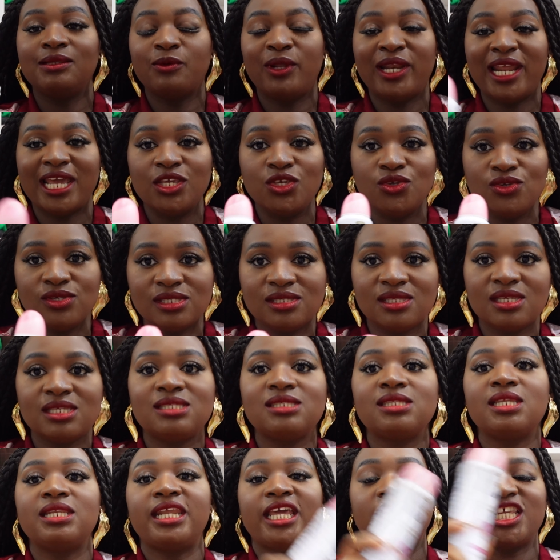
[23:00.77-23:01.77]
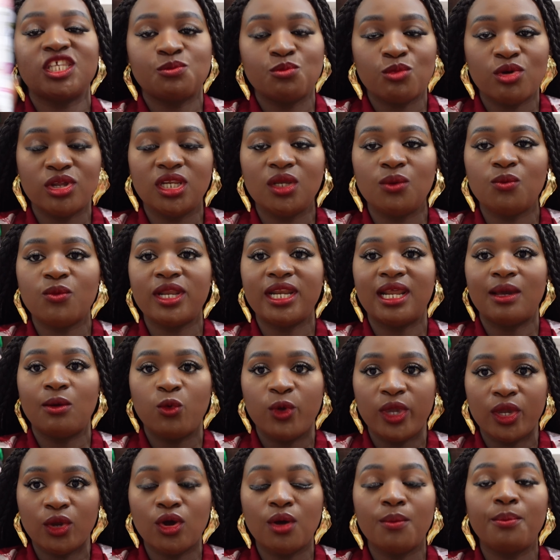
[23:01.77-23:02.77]
when I use this the next morning when I
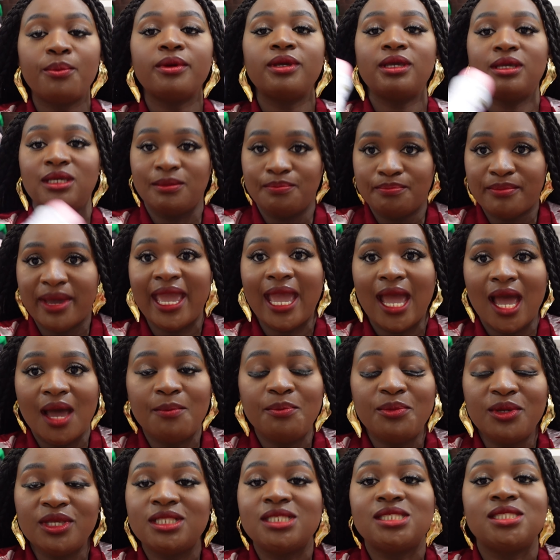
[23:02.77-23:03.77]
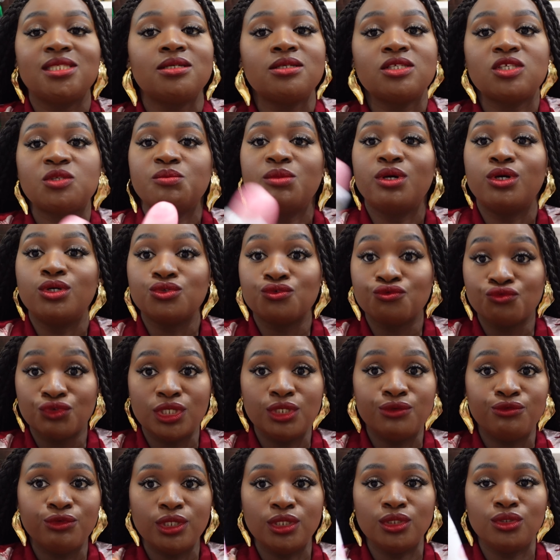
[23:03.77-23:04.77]
wake up my armpit still smells
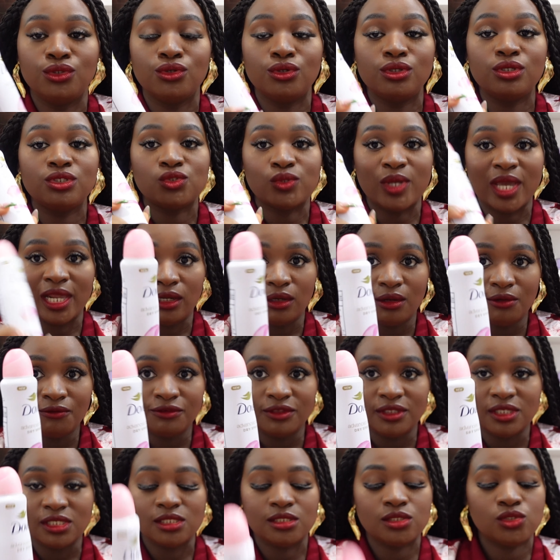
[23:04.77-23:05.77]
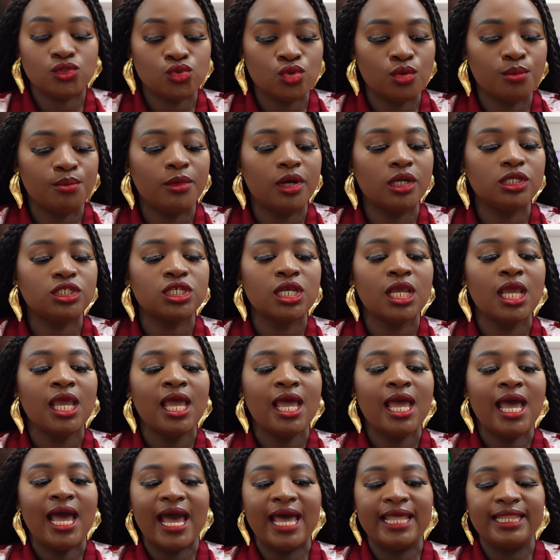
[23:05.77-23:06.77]
really really good so I love this so much
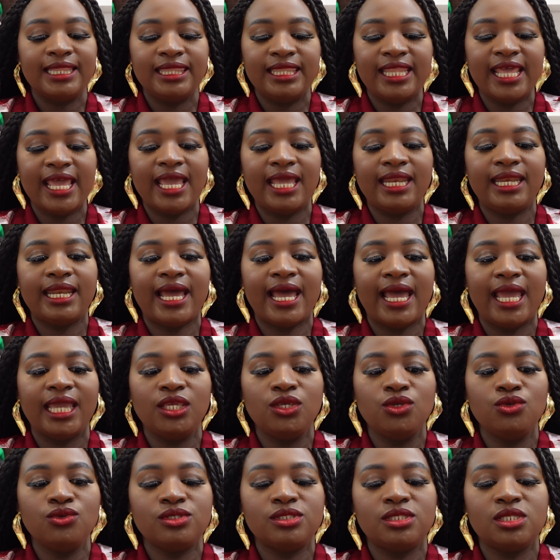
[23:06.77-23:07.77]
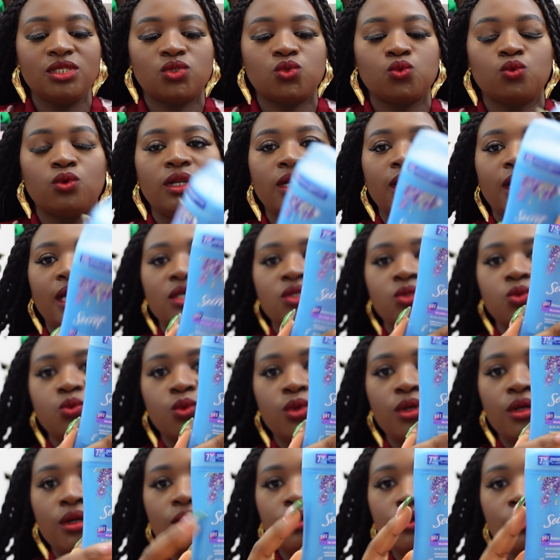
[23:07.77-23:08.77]
and then I use this one as
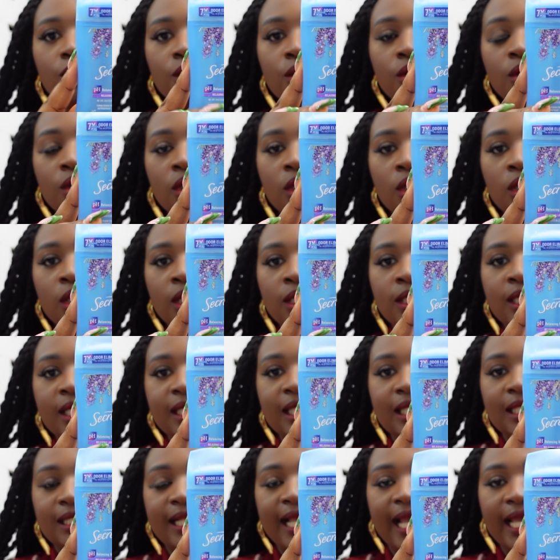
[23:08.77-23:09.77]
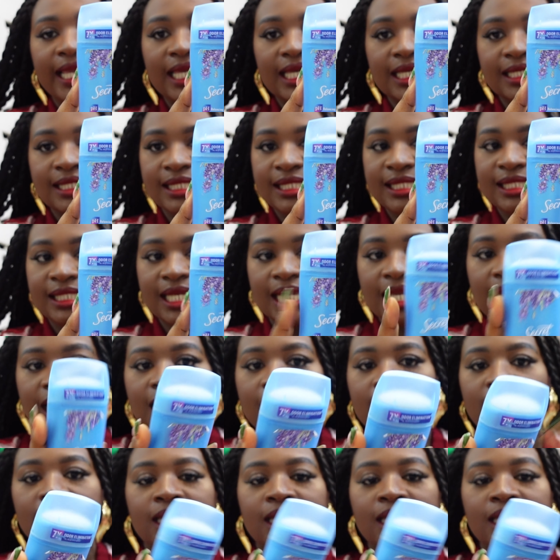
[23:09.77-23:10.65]
well this is like a stick